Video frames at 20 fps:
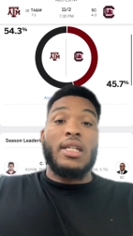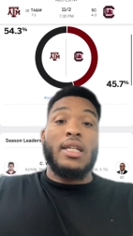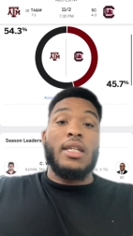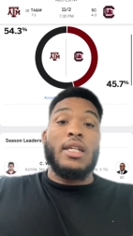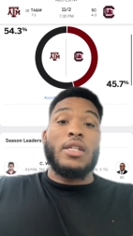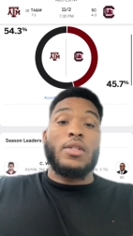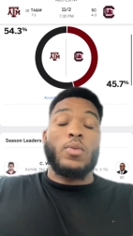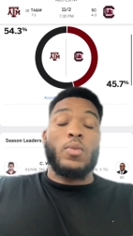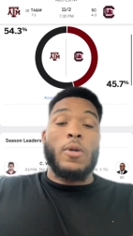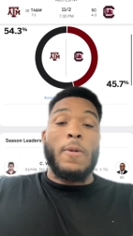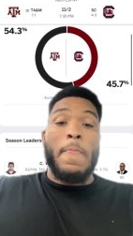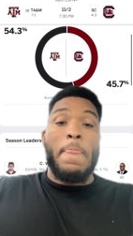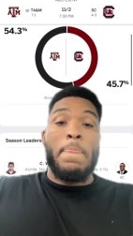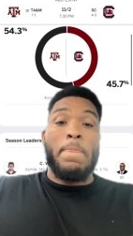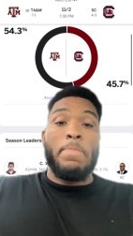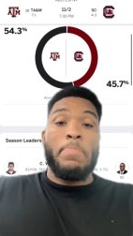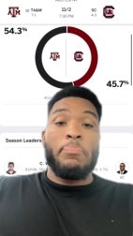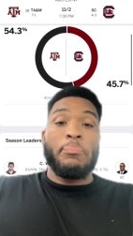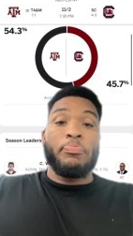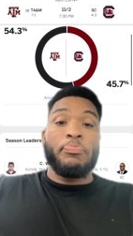in this one,
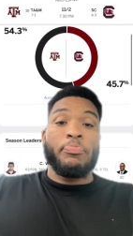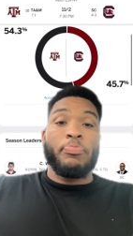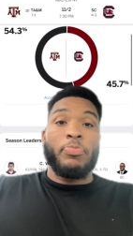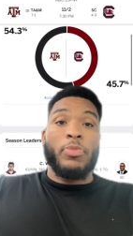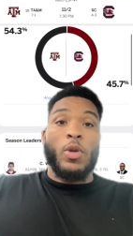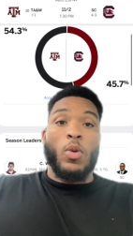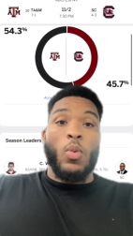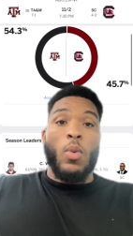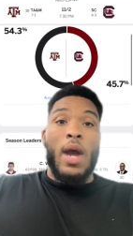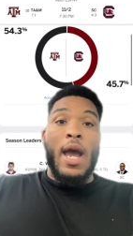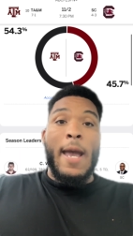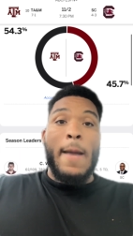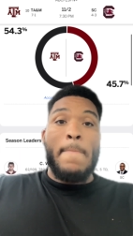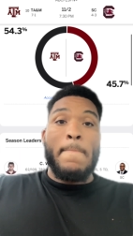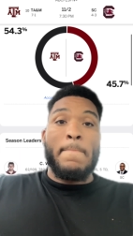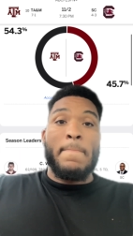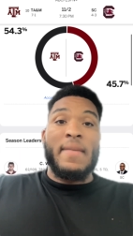right?